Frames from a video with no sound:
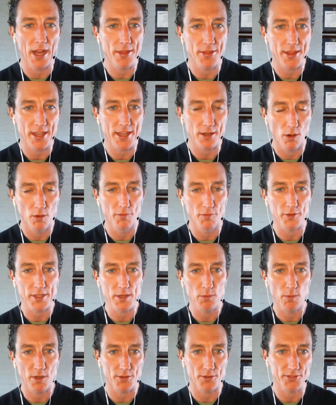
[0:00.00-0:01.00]
I think,
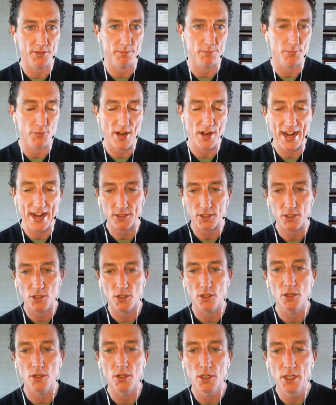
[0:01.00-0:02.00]
hopefully what are some
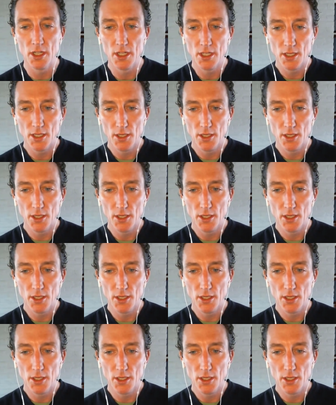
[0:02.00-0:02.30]
practical